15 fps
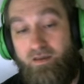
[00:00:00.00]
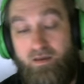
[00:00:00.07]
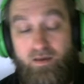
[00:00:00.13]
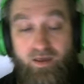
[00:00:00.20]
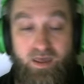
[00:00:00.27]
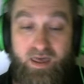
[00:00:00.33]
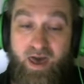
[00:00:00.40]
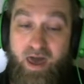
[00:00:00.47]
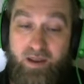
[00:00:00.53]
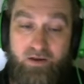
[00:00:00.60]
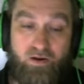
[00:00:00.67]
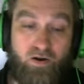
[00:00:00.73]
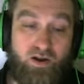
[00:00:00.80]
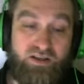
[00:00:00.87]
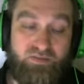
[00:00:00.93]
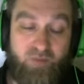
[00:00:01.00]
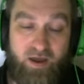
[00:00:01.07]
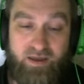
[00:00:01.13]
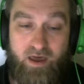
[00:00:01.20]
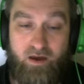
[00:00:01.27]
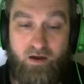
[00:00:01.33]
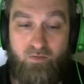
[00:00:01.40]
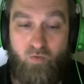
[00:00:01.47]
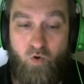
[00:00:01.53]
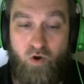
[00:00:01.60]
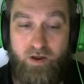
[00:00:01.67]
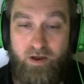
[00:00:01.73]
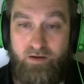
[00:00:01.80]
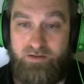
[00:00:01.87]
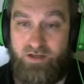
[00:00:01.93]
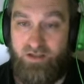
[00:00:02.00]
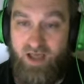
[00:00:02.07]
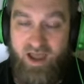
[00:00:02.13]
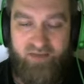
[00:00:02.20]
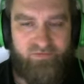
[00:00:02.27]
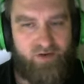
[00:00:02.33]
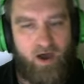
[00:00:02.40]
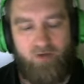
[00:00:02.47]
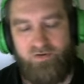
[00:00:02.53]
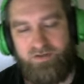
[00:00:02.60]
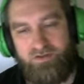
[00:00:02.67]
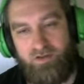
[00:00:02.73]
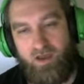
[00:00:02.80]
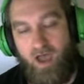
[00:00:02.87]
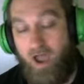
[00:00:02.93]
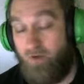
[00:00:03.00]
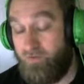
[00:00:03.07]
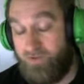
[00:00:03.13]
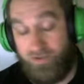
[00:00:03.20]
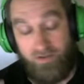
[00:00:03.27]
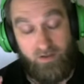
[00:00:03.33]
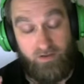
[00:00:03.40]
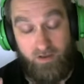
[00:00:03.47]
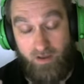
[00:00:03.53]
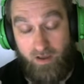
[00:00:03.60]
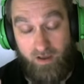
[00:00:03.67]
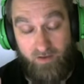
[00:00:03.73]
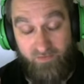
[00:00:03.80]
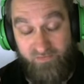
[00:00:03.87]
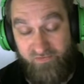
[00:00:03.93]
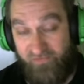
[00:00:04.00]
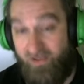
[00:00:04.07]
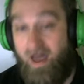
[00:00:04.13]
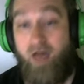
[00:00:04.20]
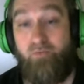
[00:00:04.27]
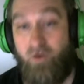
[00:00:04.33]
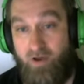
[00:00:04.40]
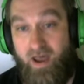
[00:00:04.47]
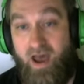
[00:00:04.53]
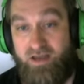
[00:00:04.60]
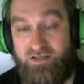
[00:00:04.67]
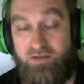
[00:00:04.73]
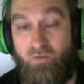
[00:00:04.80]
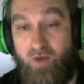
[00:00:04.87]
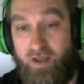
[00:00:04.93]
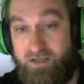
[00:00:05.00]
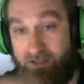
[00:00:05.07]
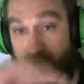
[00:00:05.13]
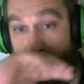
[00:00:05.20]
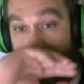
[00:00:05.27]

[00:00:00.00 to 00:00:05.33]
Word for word: he Katakuris my Gecko Moria to life. I was I was flabbergasted when I saw